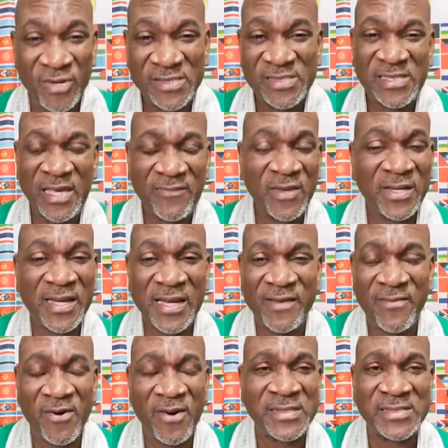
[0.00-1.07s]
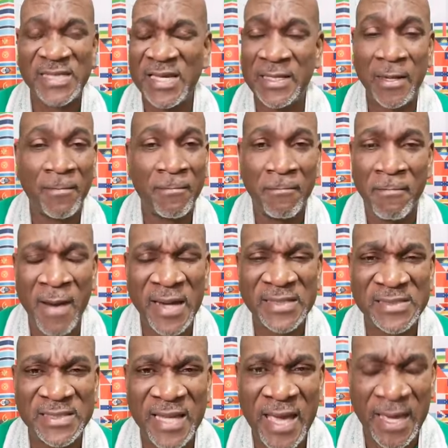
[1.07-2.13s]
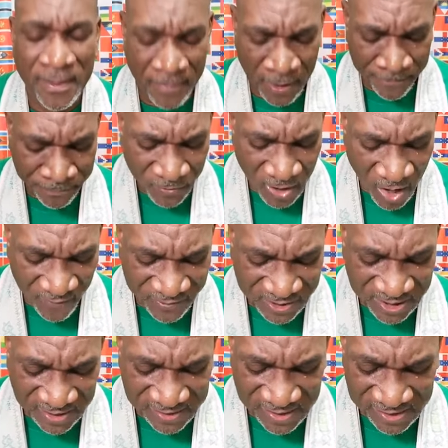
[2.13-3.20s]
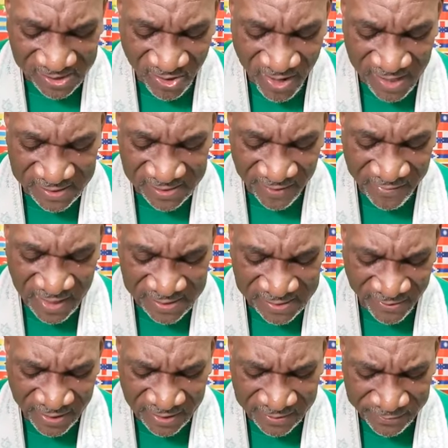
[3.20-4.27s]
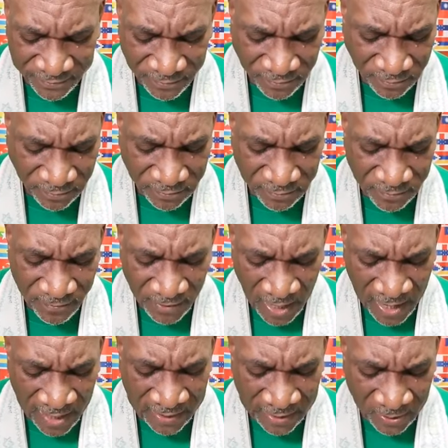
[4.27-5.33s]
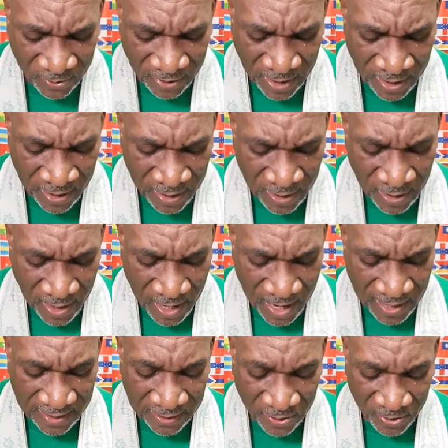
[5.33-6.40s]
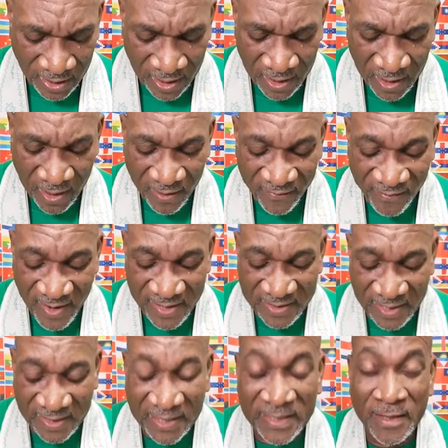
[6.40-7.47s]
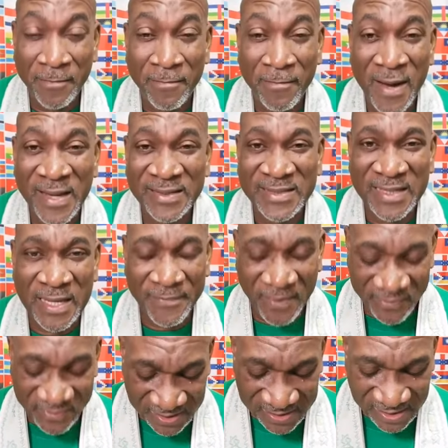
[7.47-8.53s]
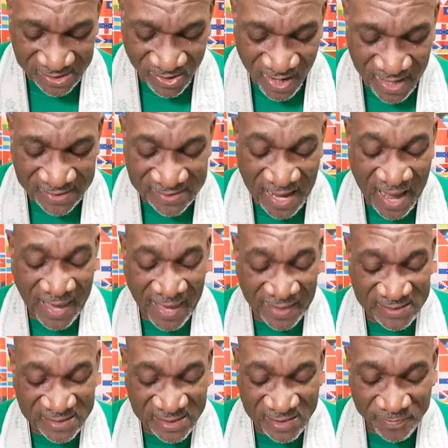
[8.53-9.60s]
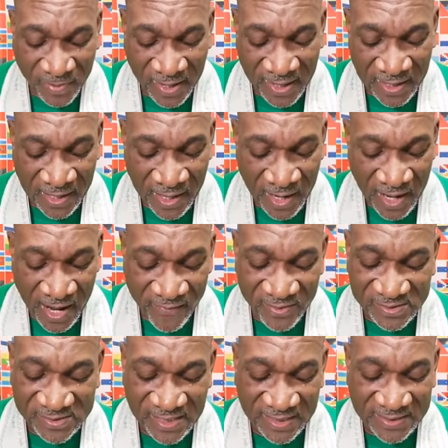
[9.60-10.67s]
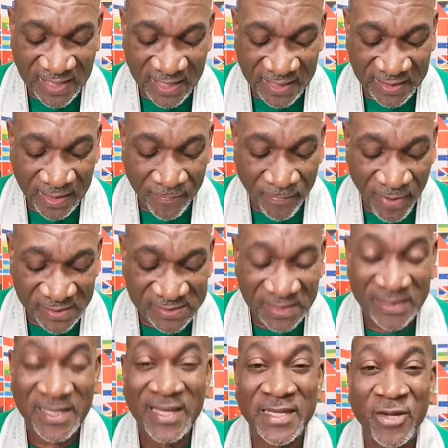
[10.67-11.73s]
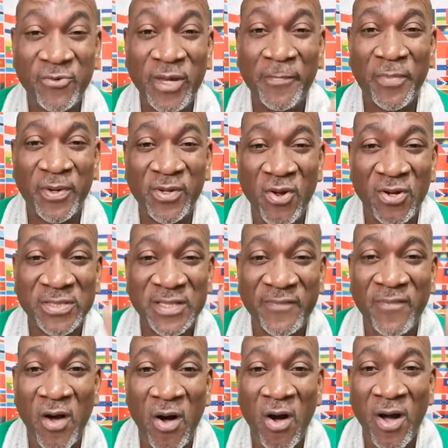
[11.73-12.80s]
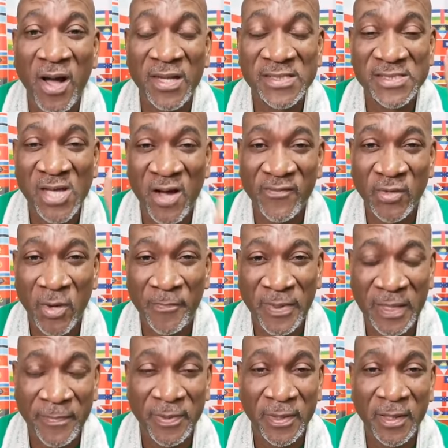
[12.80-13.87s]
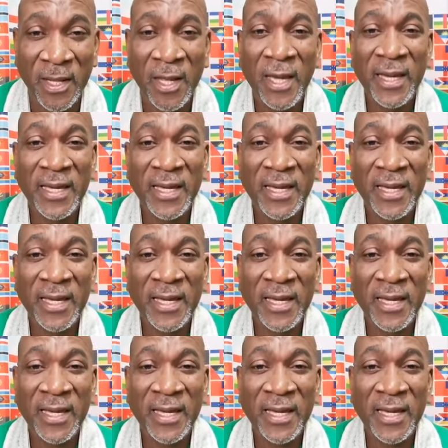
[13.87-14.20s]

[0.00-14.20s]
Receive your deliverance in the mighty name of Jesus Christ of Nazareth. Hallelujah. Hallelujah. Father, in the mighty name of Jesus Christ, I expel every satanic deposit in the reproductive organs of your people,